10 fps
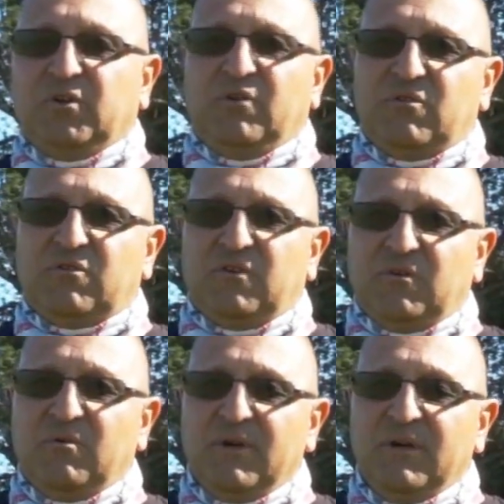to use
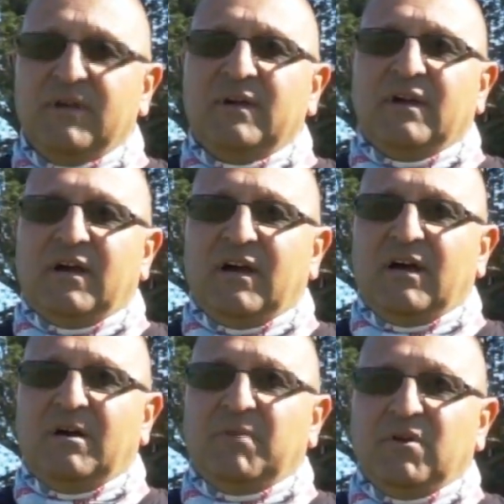too.
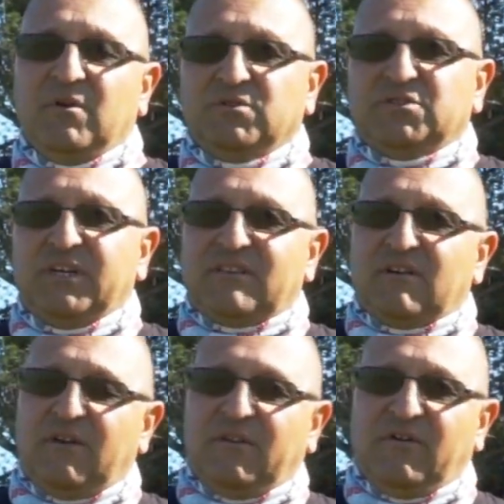Um, usually it's
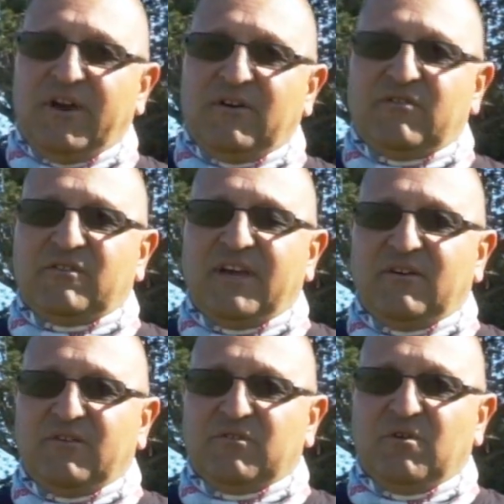on the greater
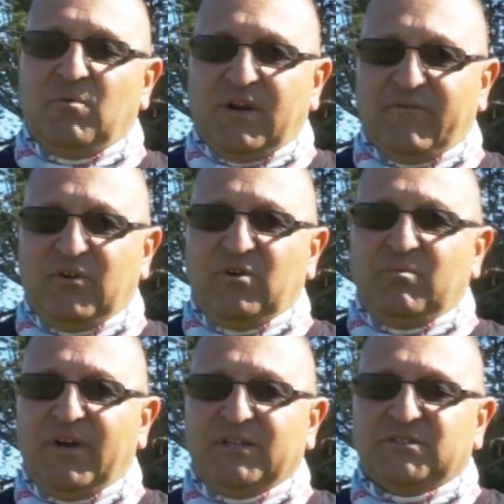scale. So whatever you
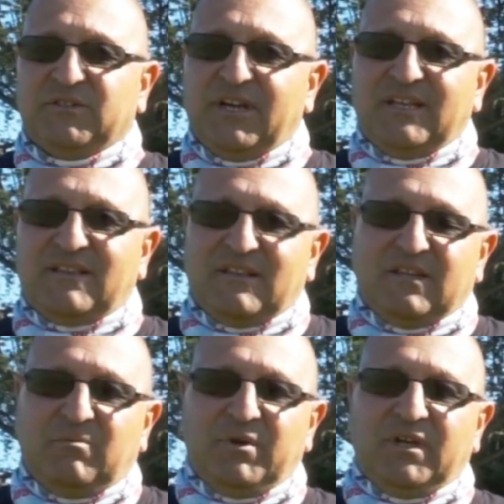measure, it's a
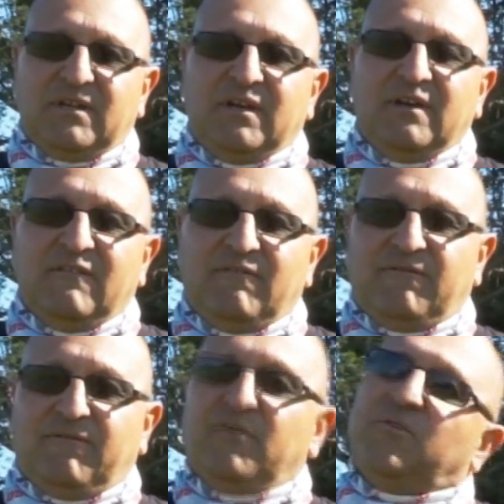little bit
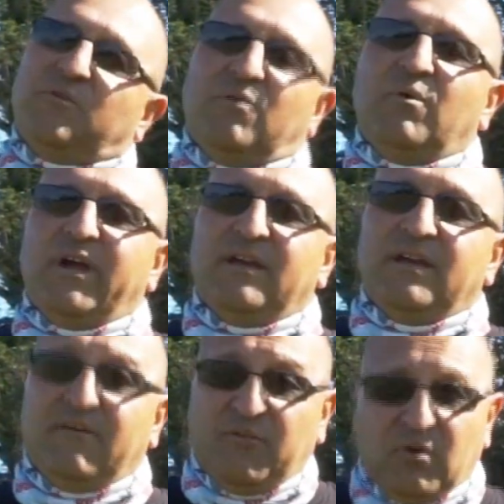further away.
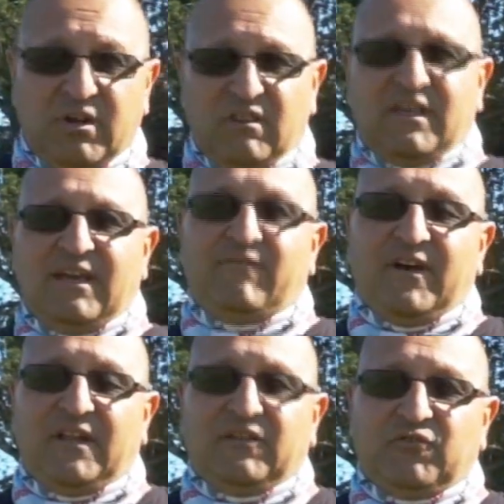If you're going to say
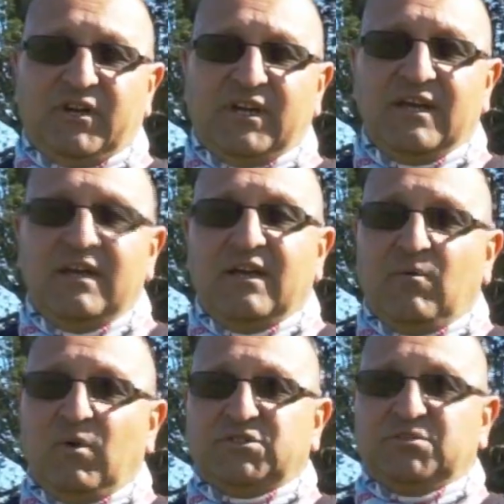tree,
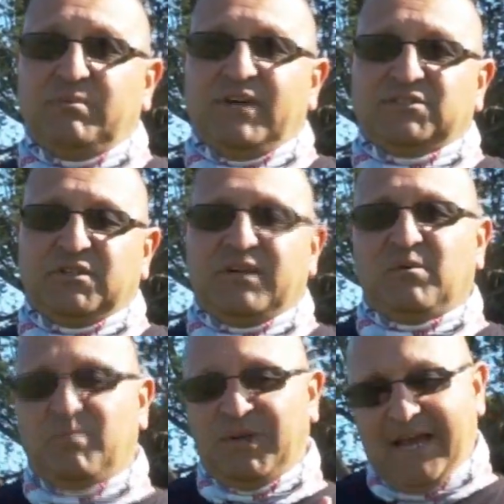what you measure, it
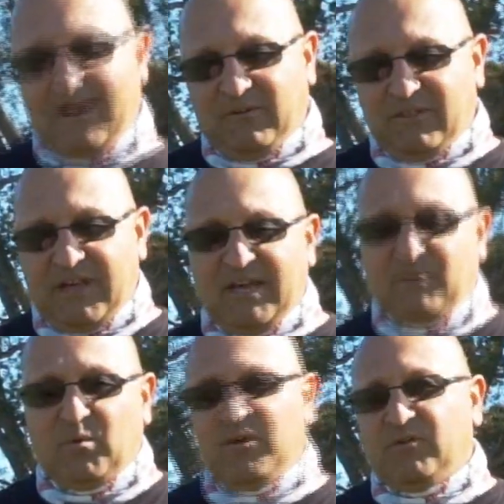would be
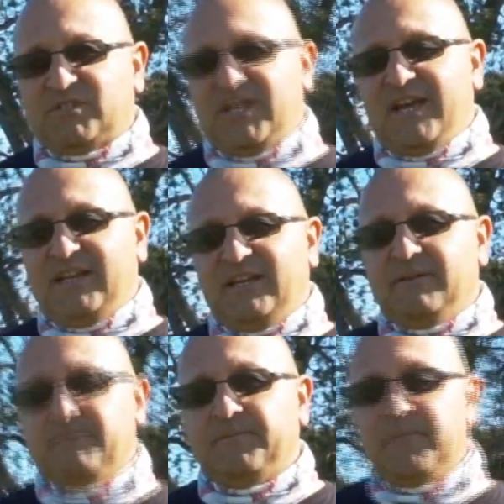outside where you're standing.
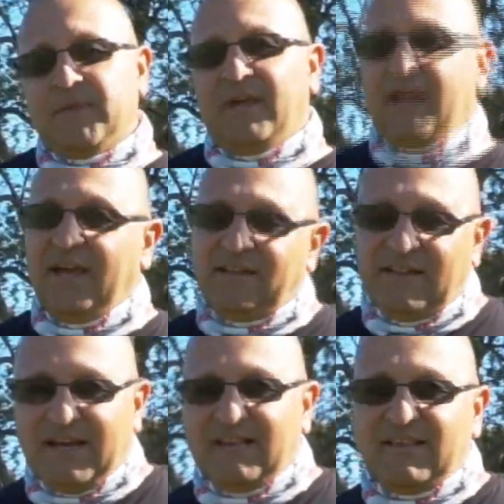And
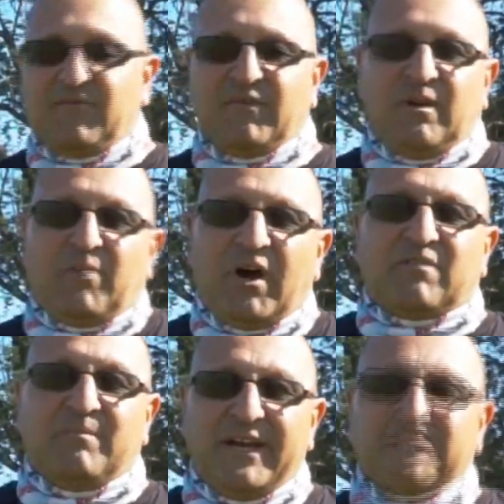like I said, for the
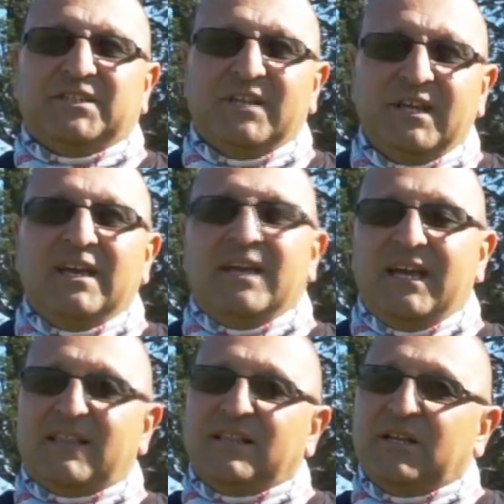approximation,
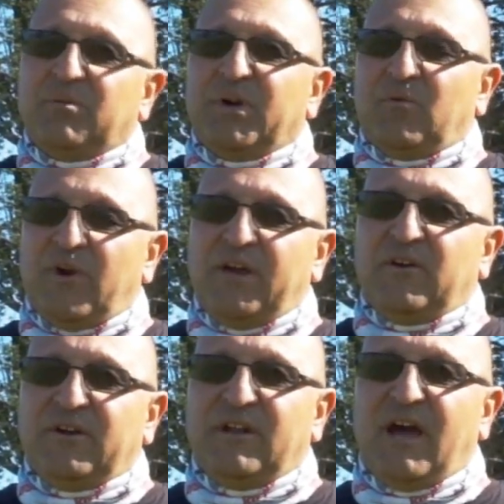it's a little bit
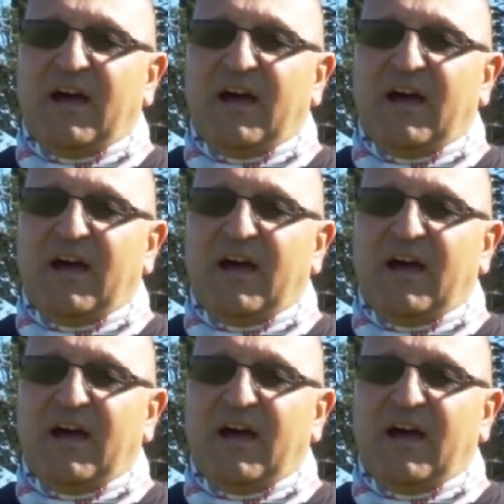greater in